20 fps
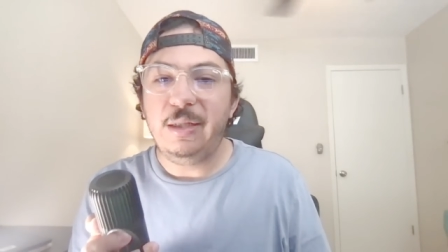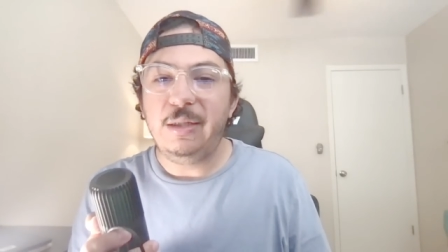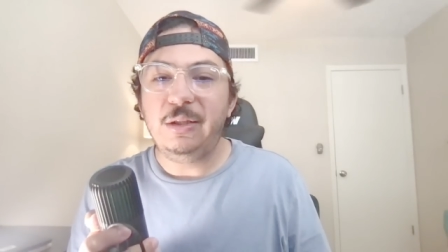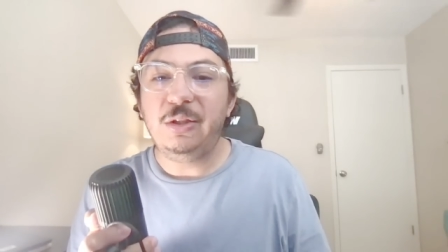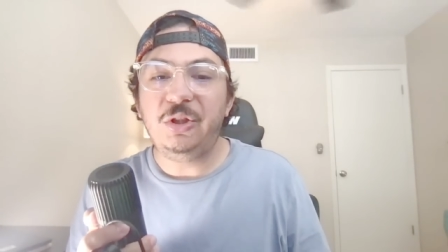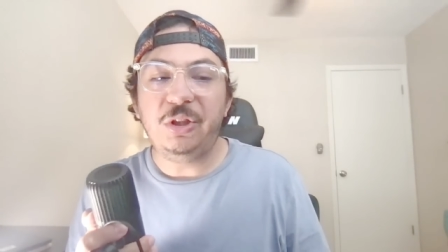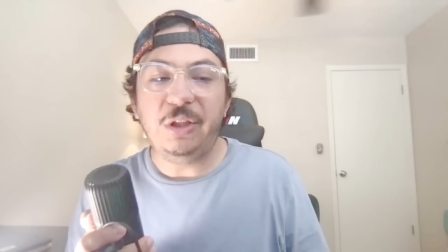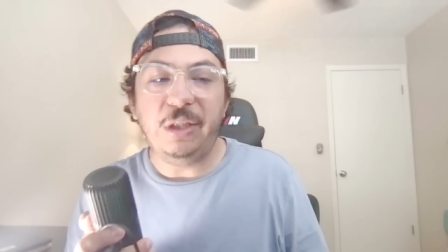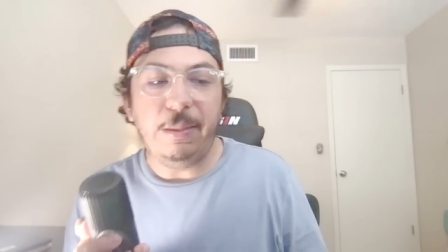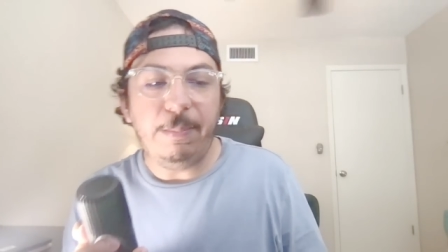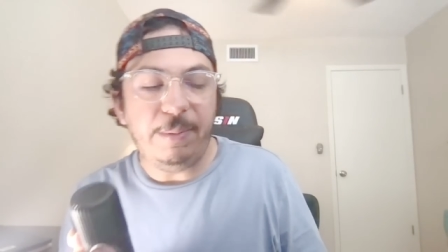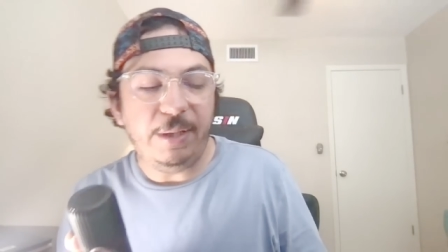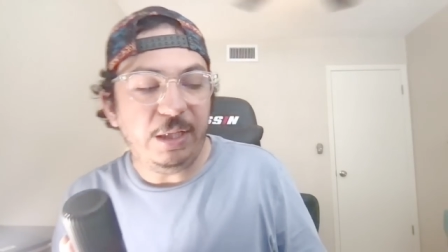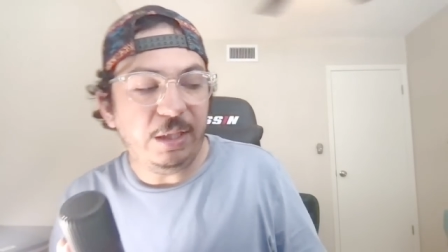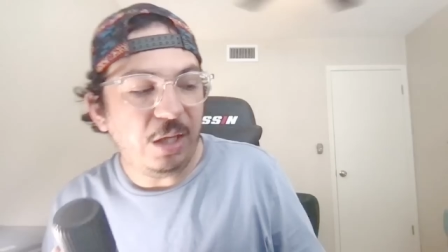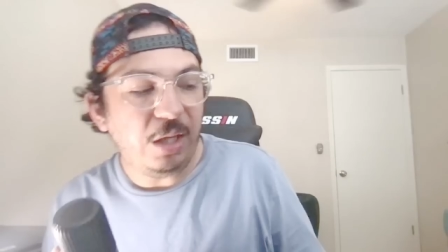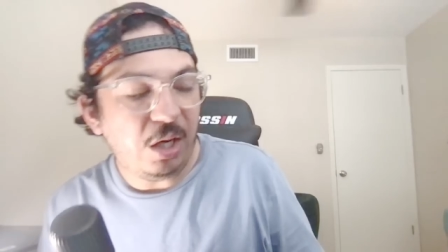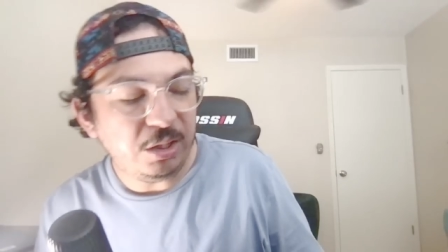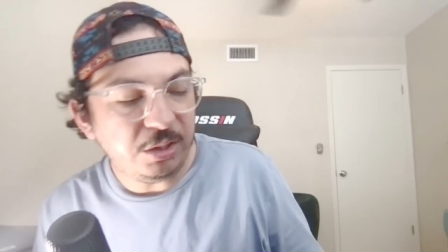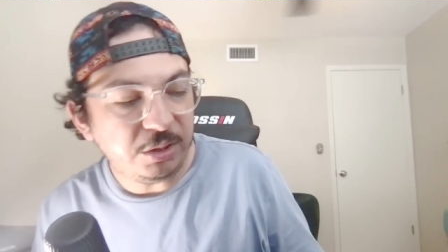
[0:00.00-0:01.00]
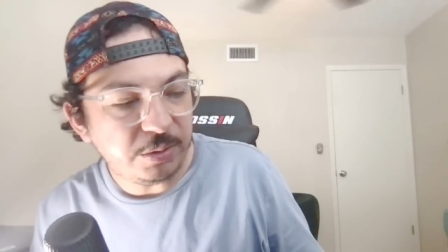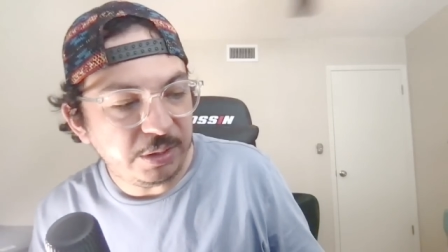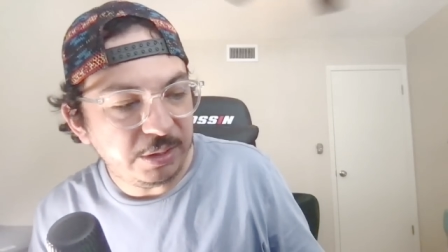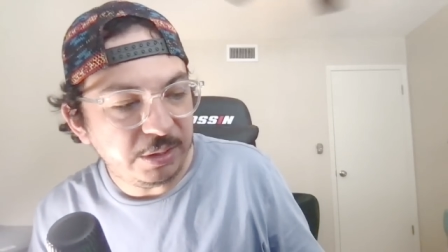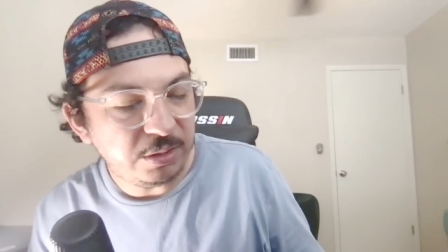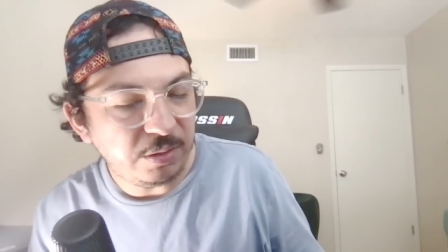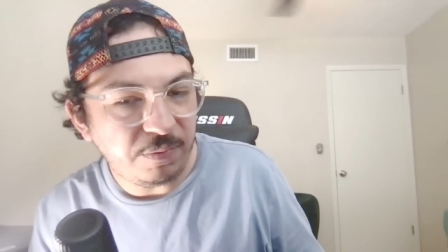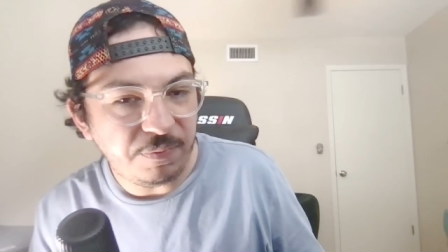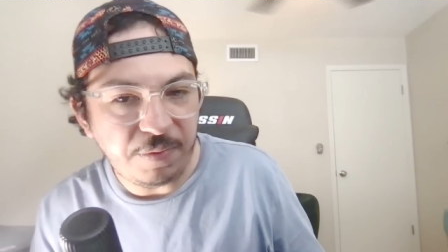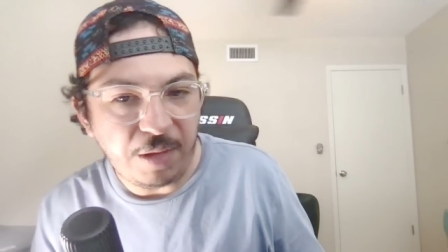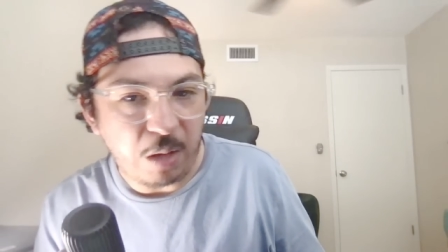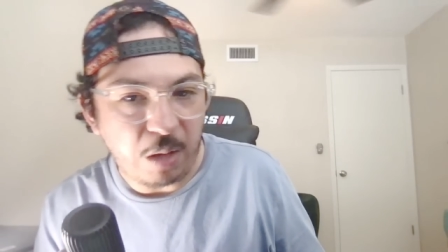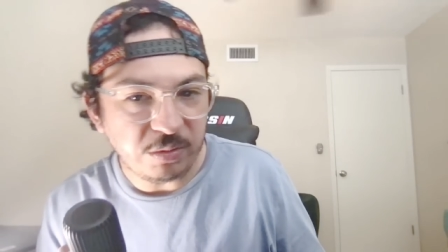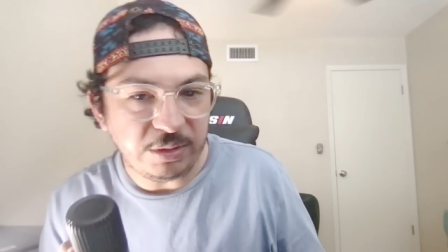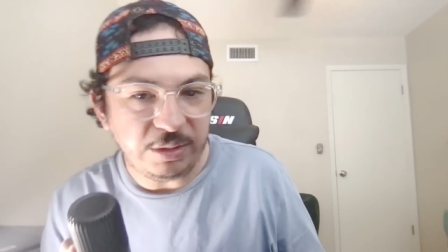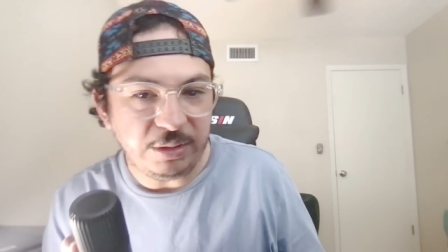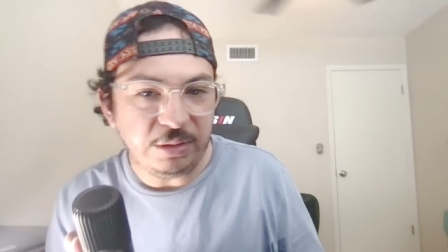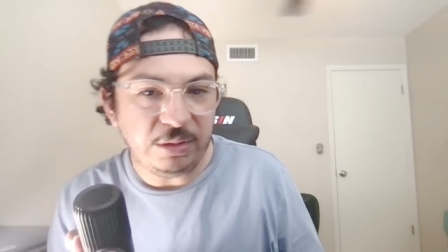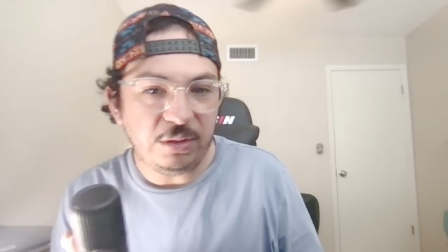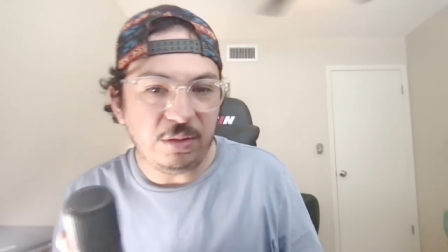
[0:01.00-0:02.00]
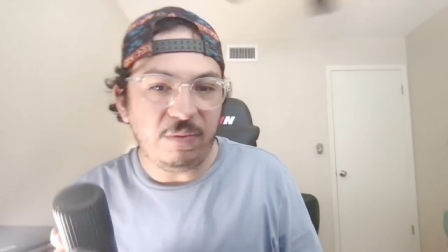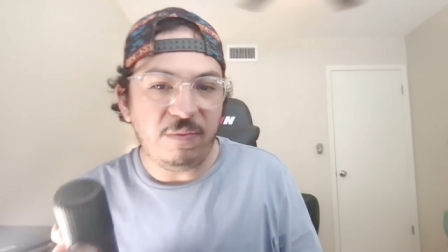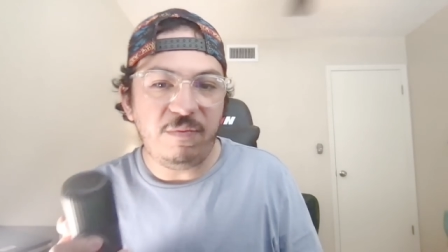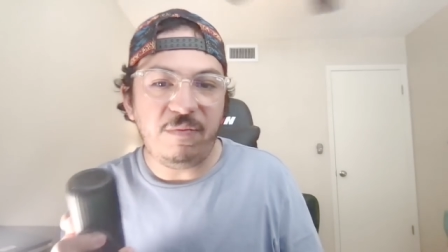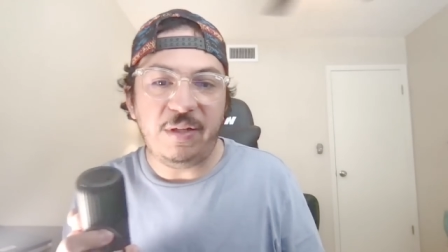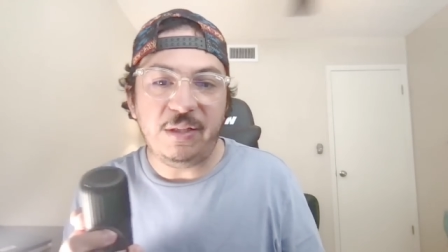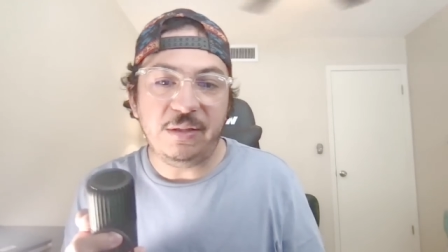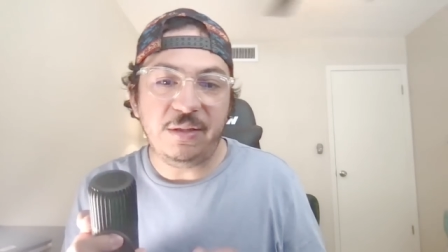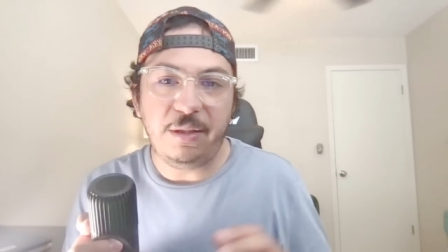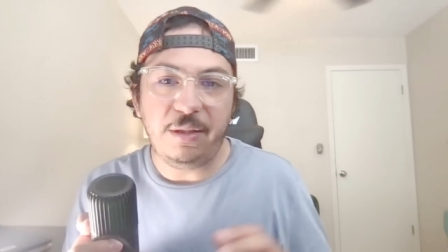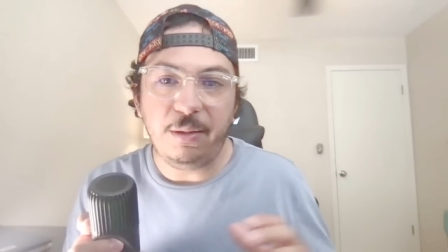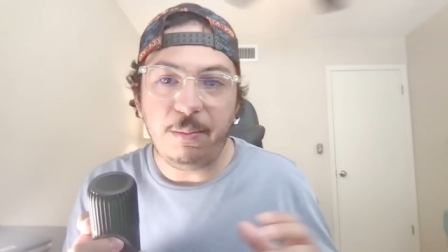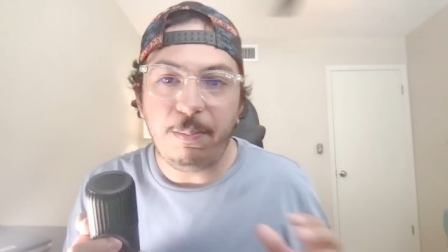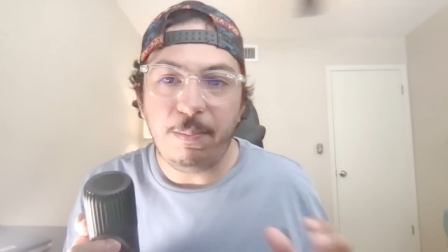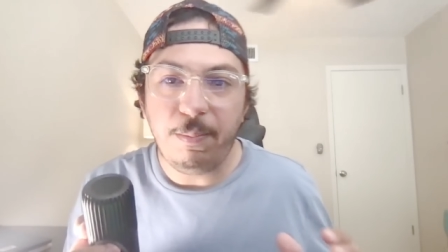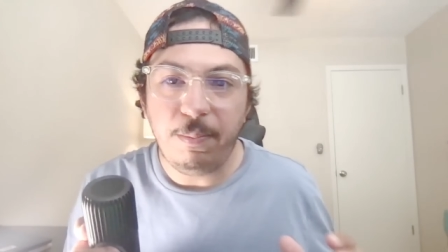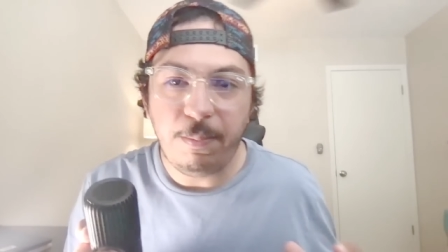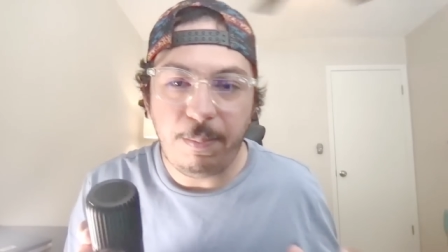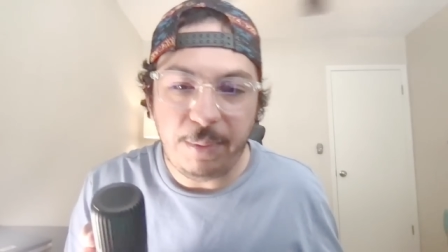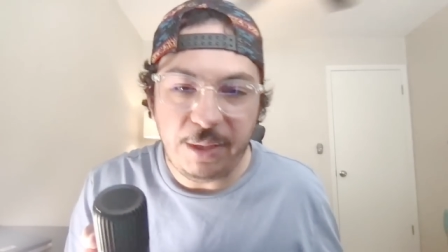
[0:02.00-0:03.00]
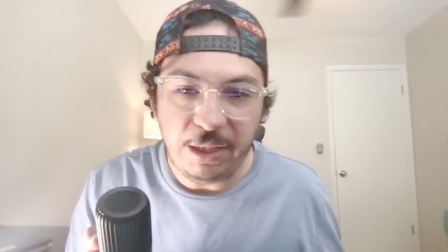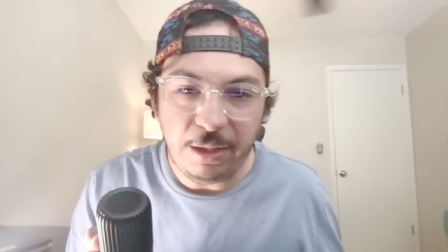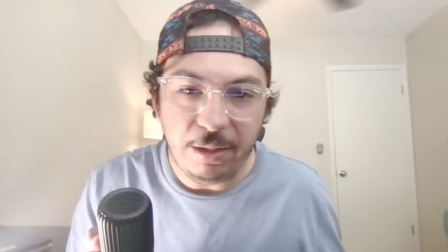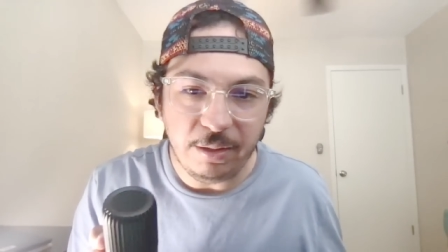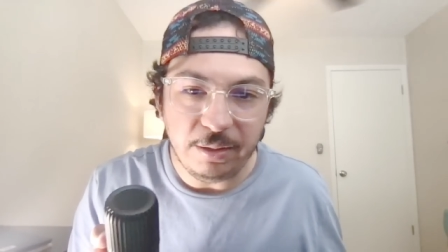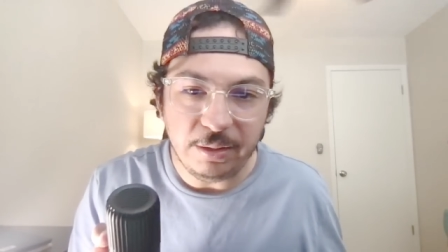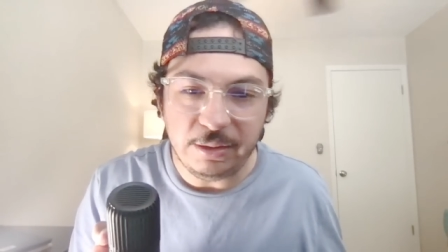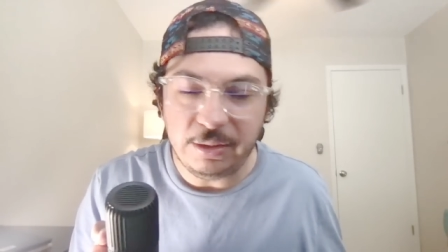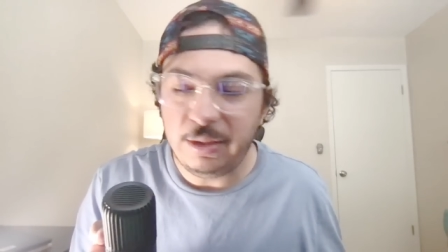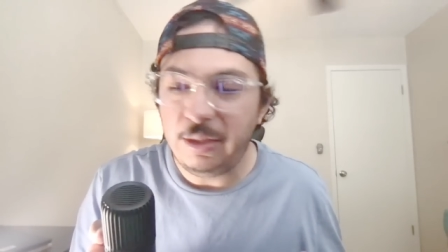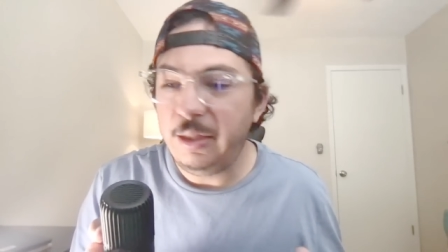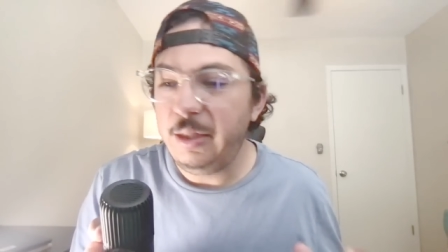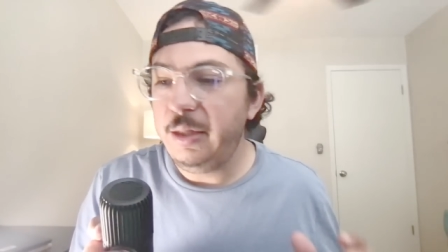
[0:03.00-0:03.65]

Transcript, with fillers: shipping hundreds of thousands of fentanyl pills